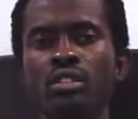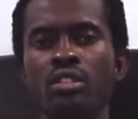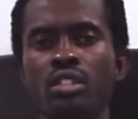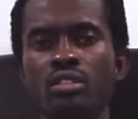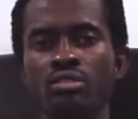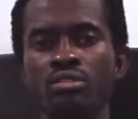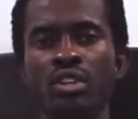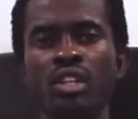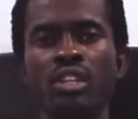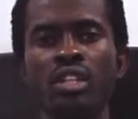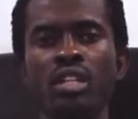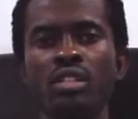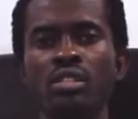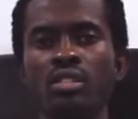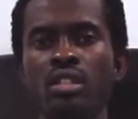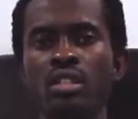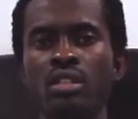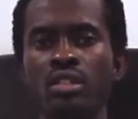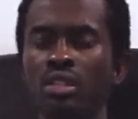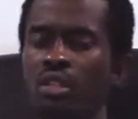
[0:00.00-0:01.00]
It's
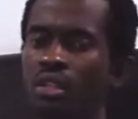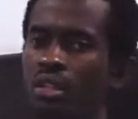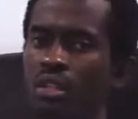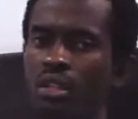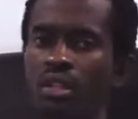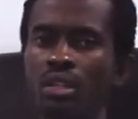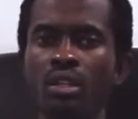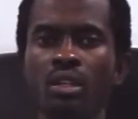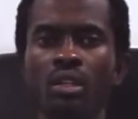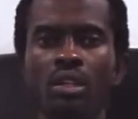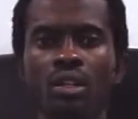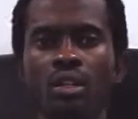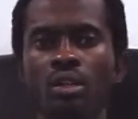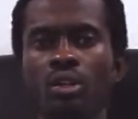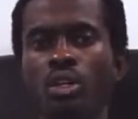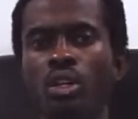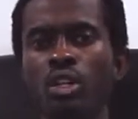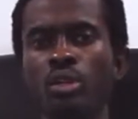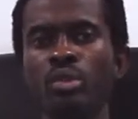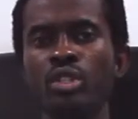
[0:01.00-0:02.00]
fantastic.
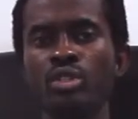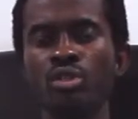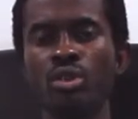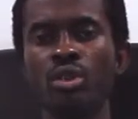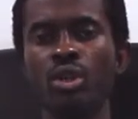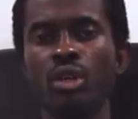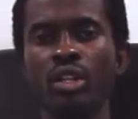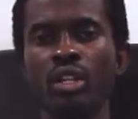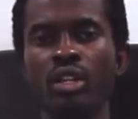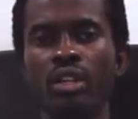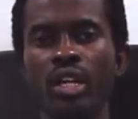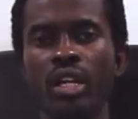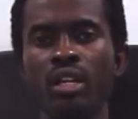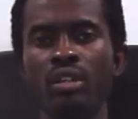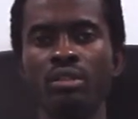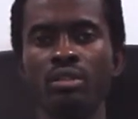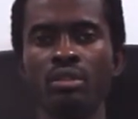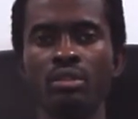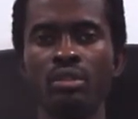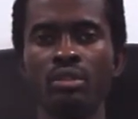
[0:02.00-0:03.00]
Glory be to God and
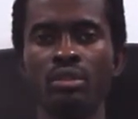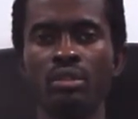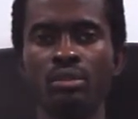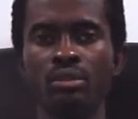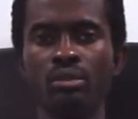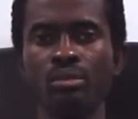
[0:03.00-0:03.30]
thanks.